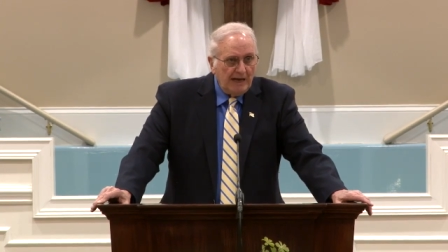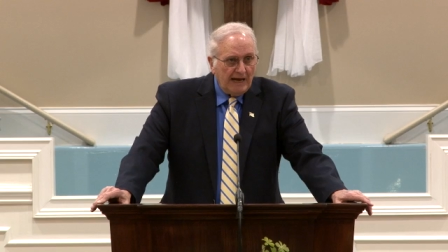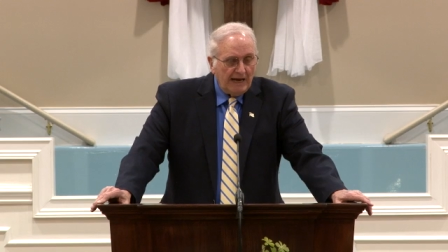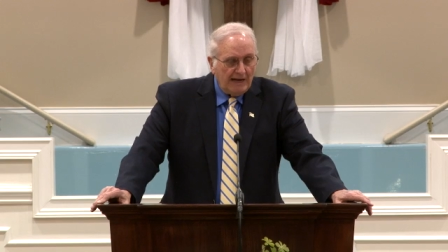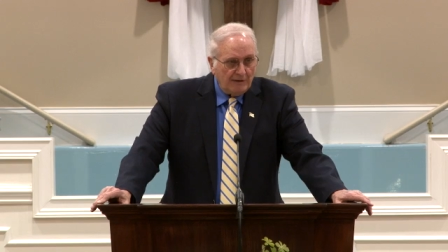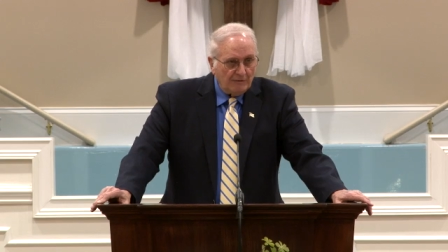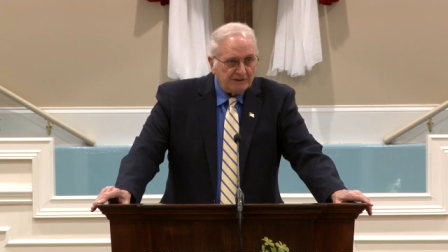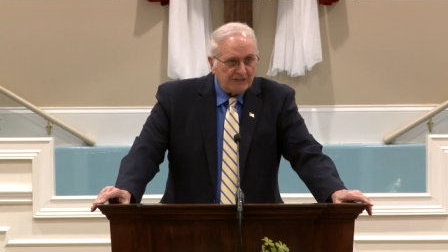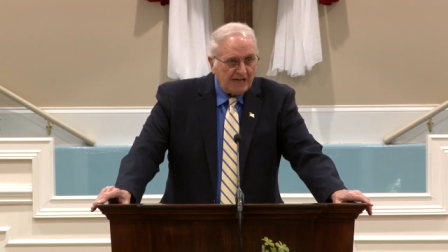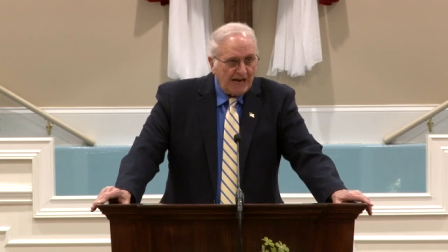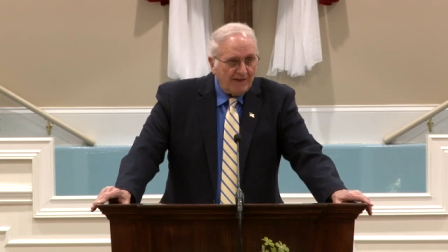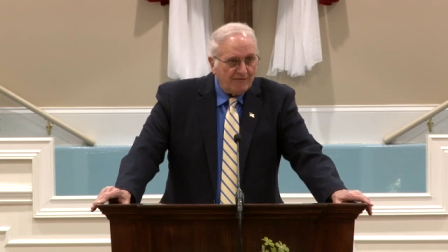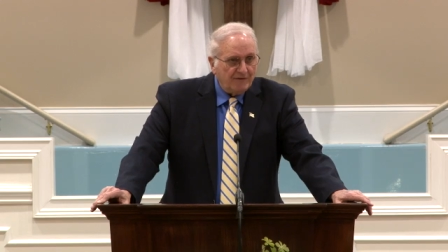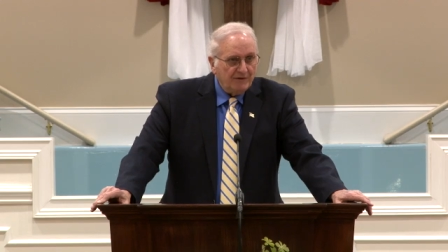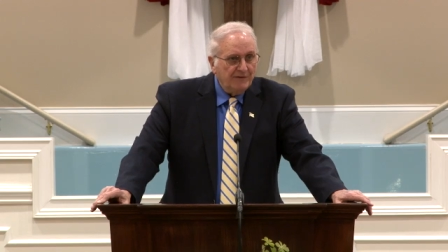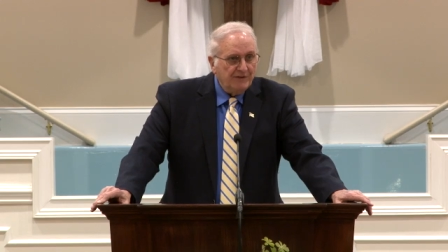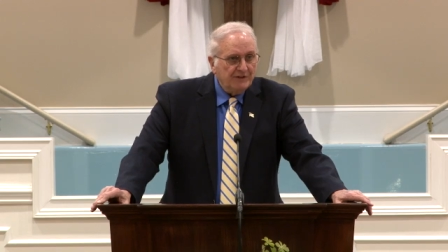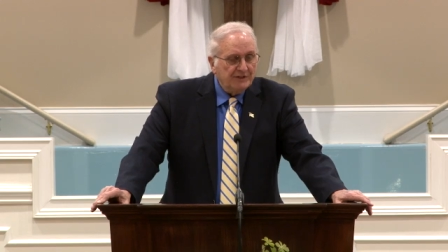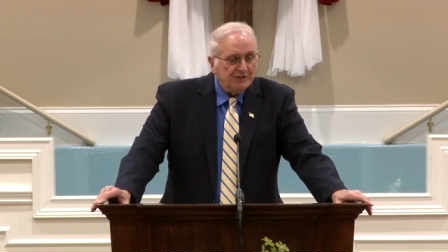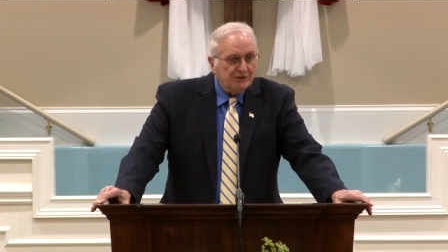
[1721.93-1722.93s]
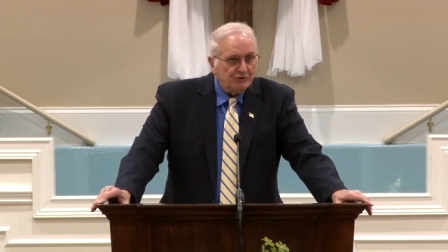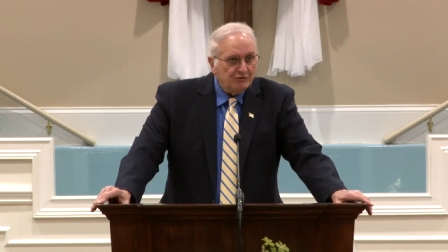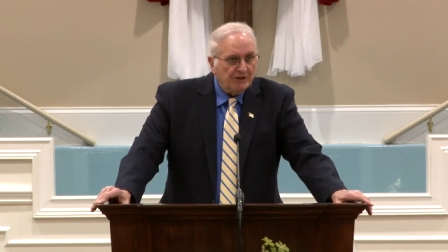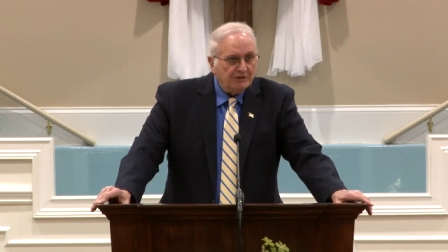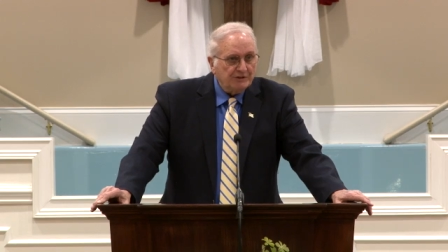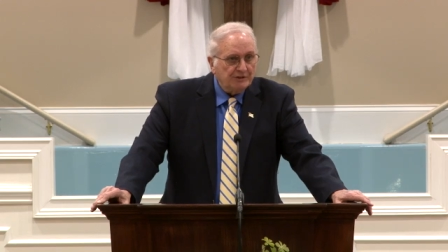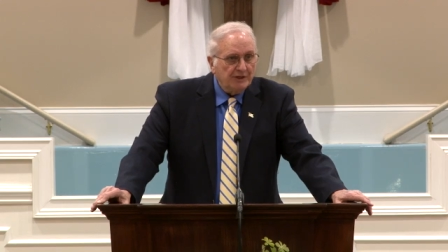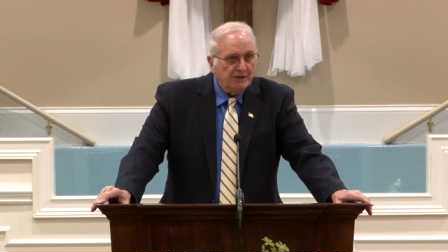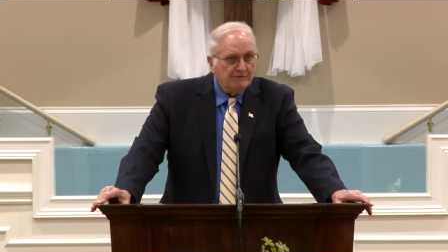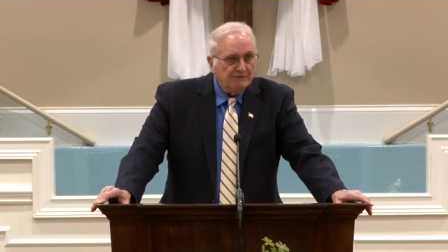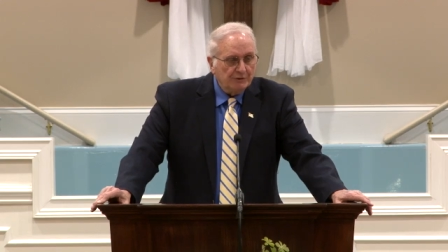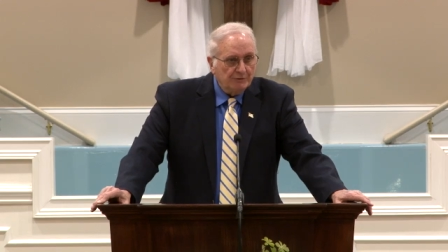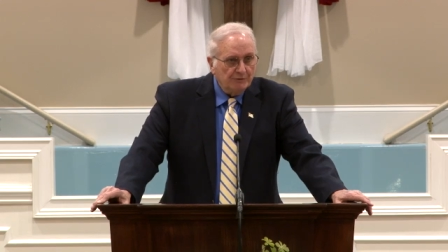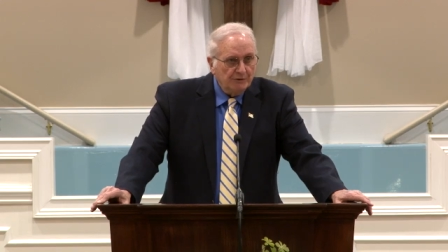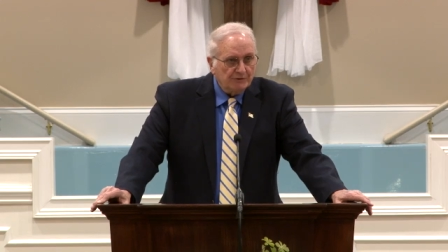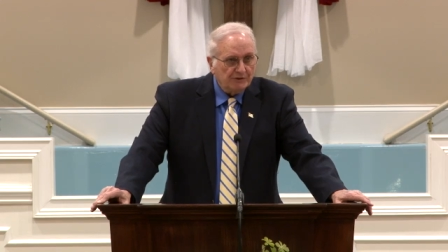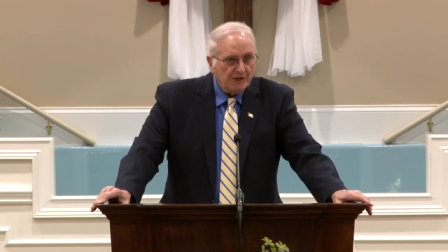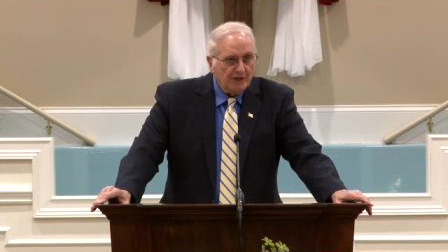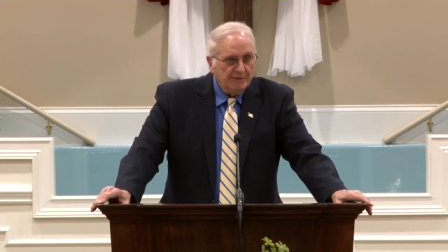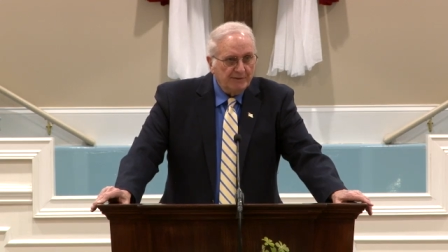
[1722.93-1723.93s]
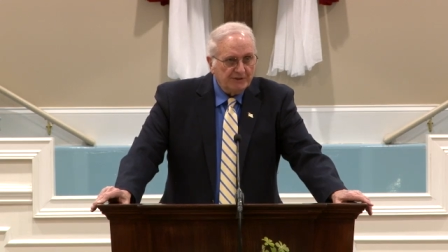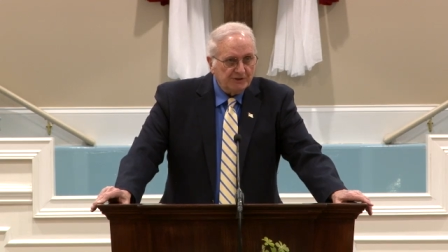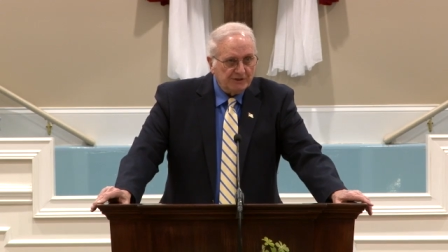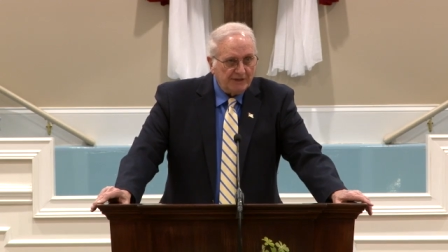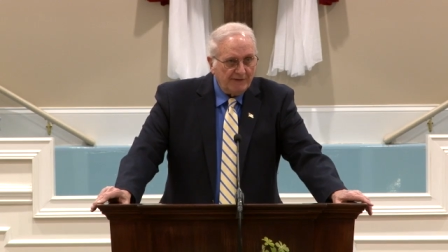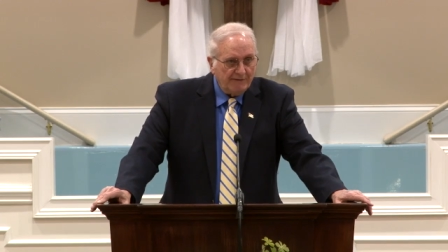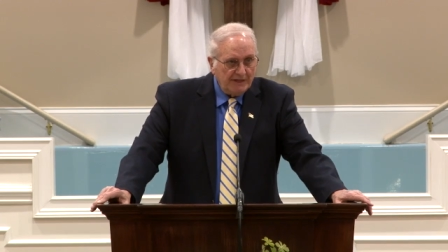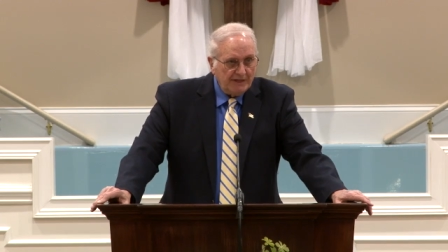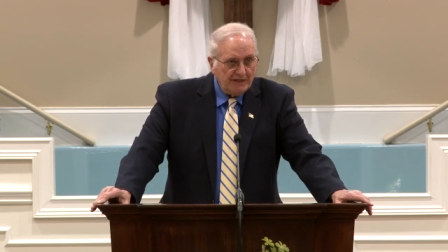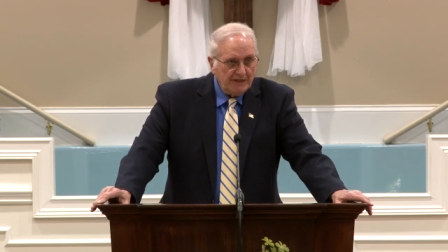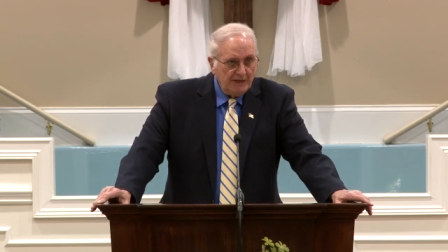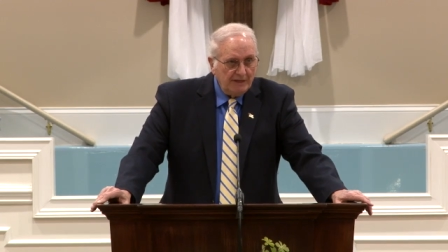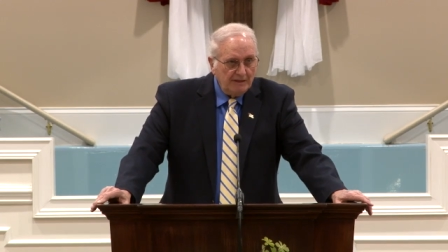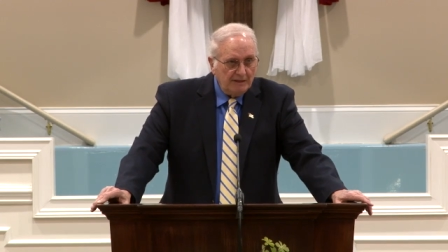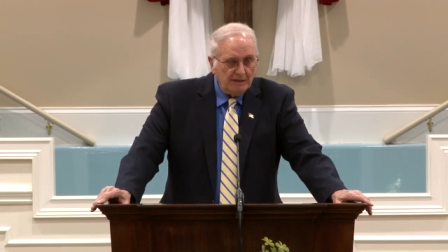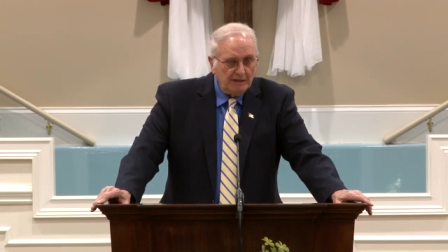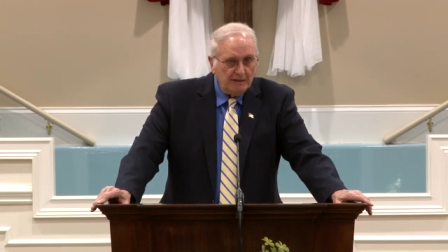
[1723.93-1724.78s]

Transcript: and it was after the destruction of Jerusalem in 70